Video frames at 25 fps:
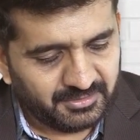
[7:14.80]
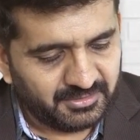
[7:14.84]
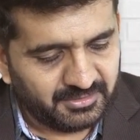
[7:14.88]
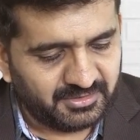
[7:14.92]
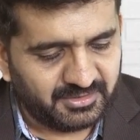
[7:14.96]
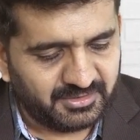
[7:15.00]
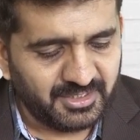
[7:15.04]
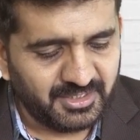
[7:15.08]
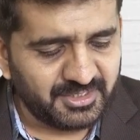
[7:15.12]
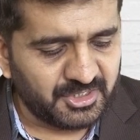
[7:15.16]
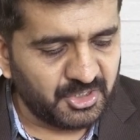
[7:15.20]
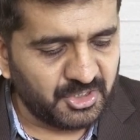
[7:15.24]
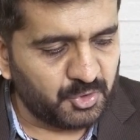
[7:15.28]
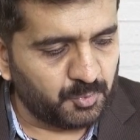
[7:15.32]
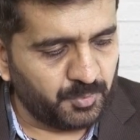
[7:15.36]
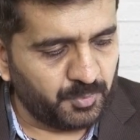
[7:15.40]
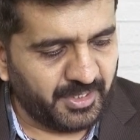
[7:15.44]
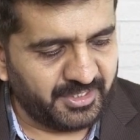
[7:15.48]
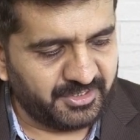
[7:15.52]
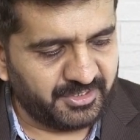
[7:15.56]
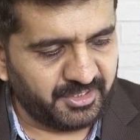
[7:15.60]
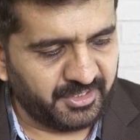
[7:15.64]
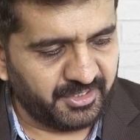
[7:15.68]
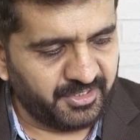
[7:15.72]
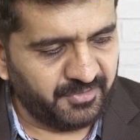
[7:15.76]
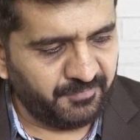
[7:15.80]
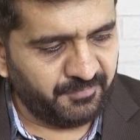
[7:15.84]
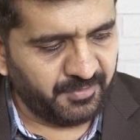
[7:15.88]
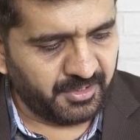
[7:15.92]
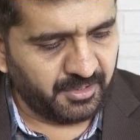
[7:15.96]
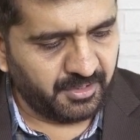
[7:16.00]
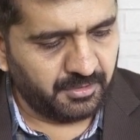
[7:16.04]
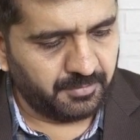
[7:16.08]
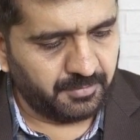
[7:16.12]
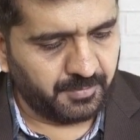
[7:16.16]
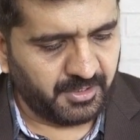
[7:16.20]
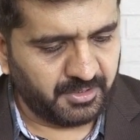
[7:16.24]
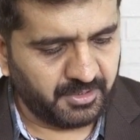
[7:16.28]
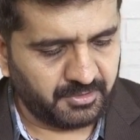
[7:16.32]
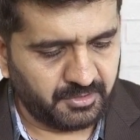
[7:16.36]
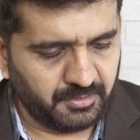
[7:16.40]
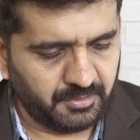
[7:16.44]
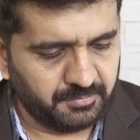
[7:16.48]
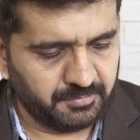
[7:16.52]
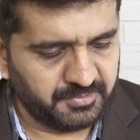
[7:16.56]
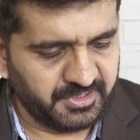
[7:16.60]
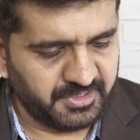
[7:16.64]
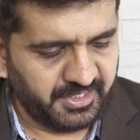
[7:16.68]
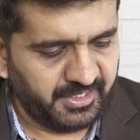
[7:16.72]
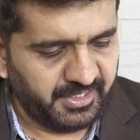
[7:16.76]
This is where the difficult part
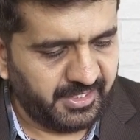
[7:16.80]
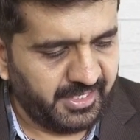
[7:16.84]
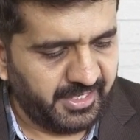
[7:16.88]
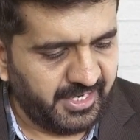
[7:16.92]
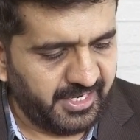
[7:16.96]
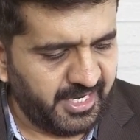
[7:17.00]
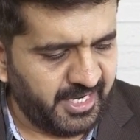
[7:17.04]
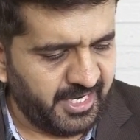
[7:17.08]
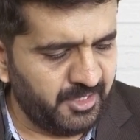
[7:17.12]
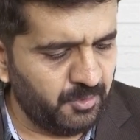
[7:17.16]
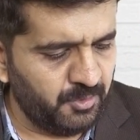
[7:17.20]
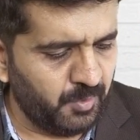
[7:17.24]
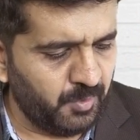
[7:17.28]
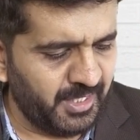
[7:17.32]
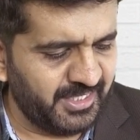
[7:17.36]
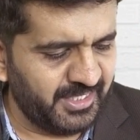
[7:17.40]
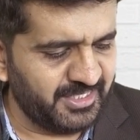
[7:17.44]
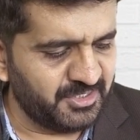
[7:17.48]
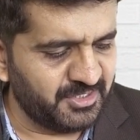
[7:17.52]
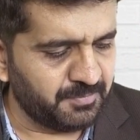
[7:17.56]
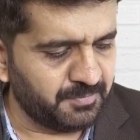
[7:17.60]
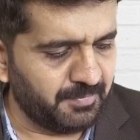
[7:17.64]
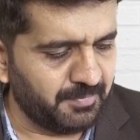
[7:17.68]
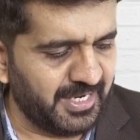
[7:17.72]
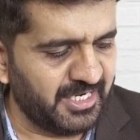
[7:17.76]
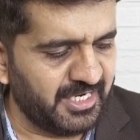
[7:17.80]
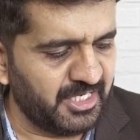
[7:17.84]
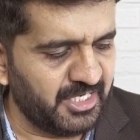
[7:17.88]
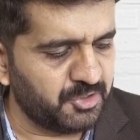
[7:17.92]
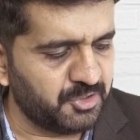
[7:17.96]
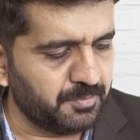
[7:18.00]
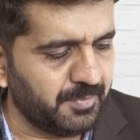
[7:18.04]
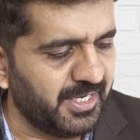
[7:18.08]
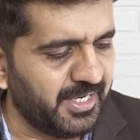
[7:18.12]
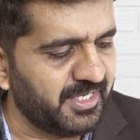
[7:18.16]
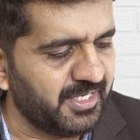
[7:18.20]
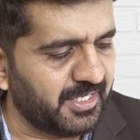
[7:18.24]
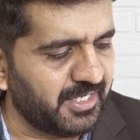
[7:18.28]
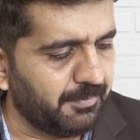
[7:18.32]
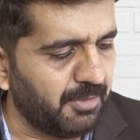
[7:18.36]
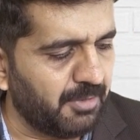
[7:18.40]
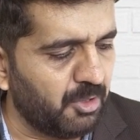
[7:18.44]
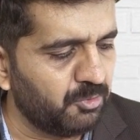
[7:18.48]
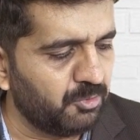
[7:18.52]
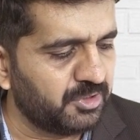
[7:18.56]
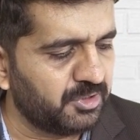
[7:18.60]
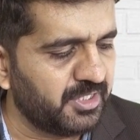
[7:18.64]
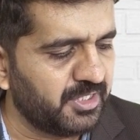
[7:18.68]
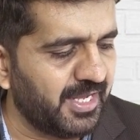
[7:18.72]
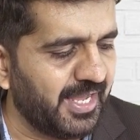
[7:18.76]
comes in. Advise management
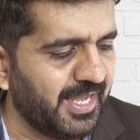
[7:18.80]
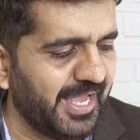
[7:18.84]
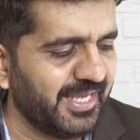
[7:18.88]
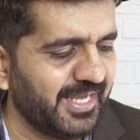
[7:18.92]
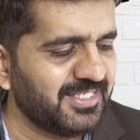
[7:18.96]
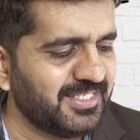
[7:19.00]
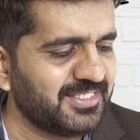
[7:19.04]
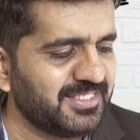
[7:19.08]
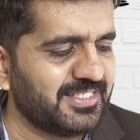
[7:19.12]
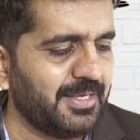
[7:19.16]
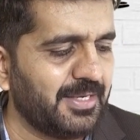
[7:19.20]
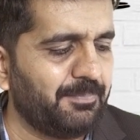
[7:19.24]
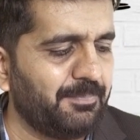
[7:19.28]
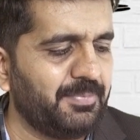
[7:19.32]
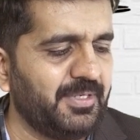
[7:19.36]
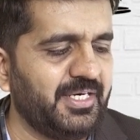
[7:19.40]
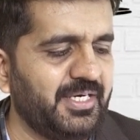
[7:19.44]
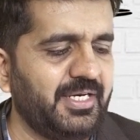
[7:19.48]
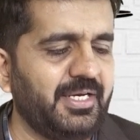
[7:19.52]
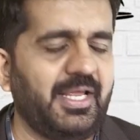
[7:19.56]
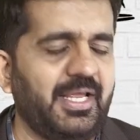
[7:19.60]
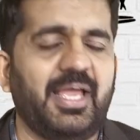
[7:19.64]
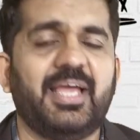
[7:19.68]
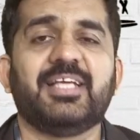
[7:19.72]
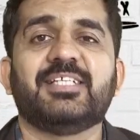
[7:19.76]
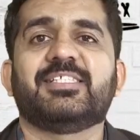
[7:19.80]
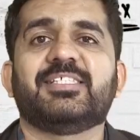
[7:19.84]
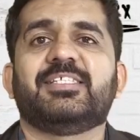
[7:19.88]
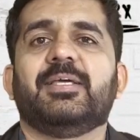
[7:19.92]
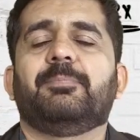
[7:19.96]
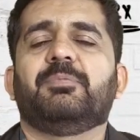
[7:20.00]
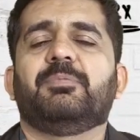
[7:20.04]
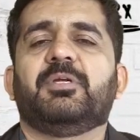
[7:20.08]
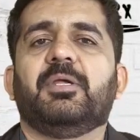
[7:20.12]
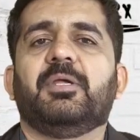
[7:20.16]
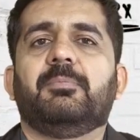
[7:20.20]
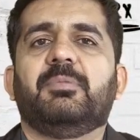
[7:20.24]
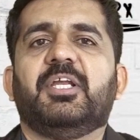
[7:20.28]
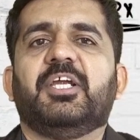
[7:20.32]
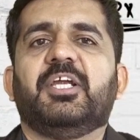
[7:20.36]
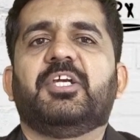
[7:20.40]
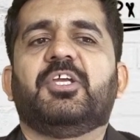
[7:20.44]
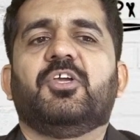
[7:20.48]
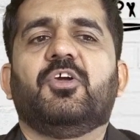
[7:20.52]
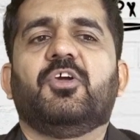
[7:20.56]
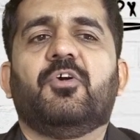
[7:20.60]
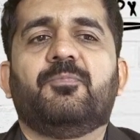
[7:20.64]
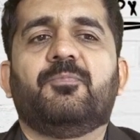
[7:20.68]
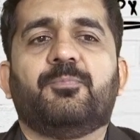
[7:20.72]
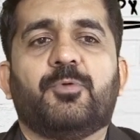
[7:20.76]
about the
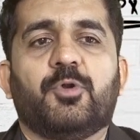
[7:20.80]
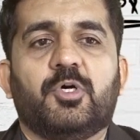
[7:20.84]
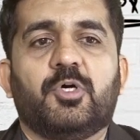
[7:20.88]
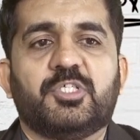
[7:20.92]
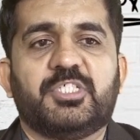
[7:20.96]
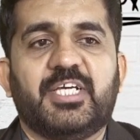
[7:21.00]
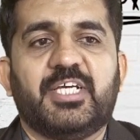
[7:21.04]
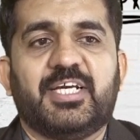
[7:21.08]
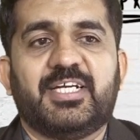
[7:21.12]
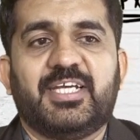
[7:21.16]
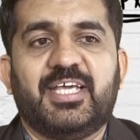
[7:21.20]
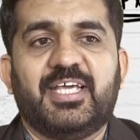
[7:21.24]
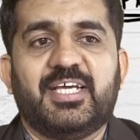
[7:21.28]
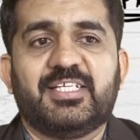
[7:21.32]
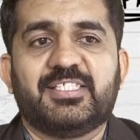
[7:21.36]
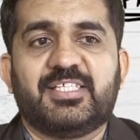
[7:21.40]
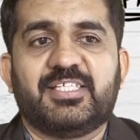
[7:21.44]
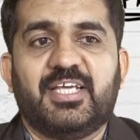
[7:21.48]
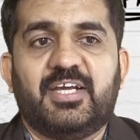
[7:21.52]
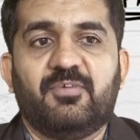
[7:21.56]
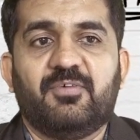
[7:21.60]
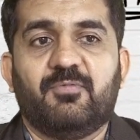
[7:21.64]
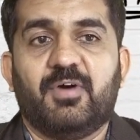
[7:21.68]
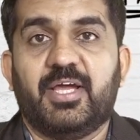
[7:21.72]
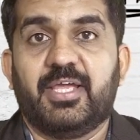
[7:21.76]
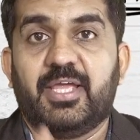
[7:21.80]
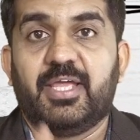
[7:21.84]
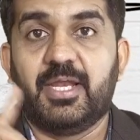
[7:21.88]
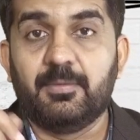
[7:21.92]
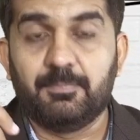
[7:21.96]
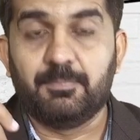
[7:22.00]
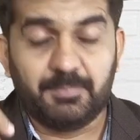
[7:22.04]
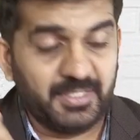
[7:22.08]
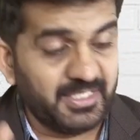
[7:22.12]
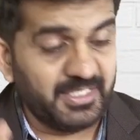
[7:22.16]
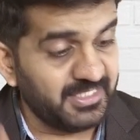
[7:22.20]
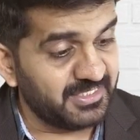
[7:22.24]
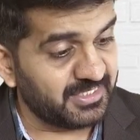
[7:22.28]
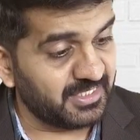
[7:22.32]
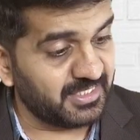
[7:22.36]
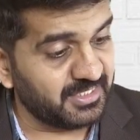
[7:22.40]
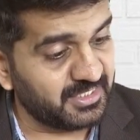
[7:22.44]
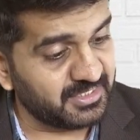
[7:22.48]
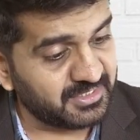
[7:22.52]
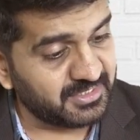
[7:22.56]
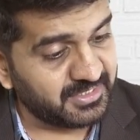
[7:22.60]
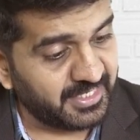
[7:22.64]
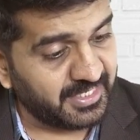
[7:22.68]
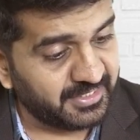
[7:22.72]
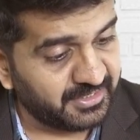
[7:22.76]
acceptability of project X and Y. And please
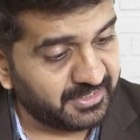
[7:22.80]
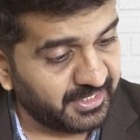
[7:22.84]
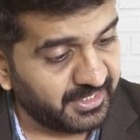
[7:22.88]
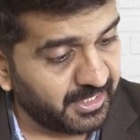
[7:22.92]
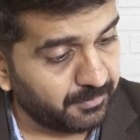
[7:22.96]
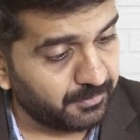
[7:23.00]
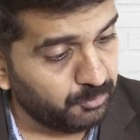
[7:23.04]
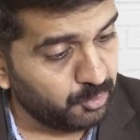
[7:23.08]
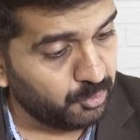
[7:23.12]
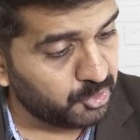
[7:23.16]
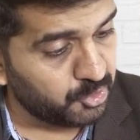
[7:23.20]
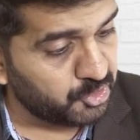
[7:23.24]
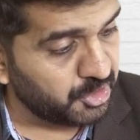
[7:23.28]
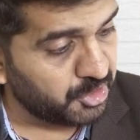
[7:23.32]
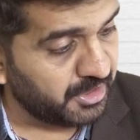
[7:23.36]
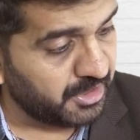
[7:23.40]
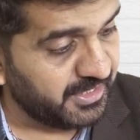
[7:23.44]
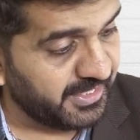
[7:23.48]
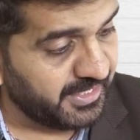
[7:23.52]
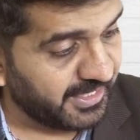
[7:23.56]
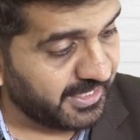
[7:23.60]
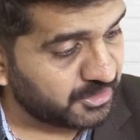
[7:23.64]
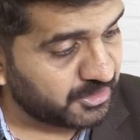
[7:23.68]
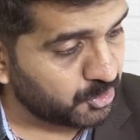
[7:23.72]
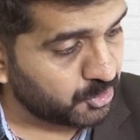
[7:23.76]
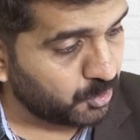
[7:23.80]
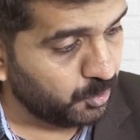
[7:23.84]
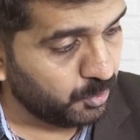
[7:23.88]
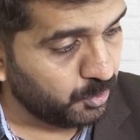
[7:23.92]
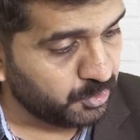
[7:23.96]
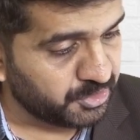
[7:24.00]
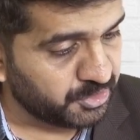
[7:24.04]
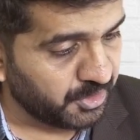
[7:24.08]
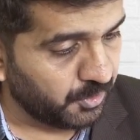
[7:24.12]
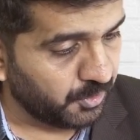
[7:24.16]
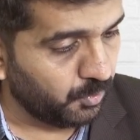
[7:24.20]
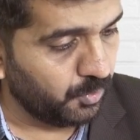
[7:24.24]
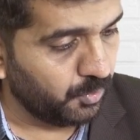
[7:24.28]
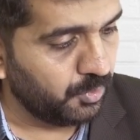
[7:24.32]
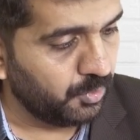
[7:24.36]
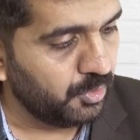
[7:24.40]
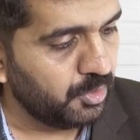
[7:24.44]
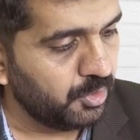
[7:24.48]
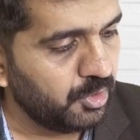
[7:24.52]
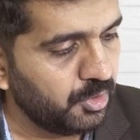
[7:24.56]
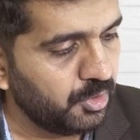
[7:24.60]
understand, they are mutually exclusive.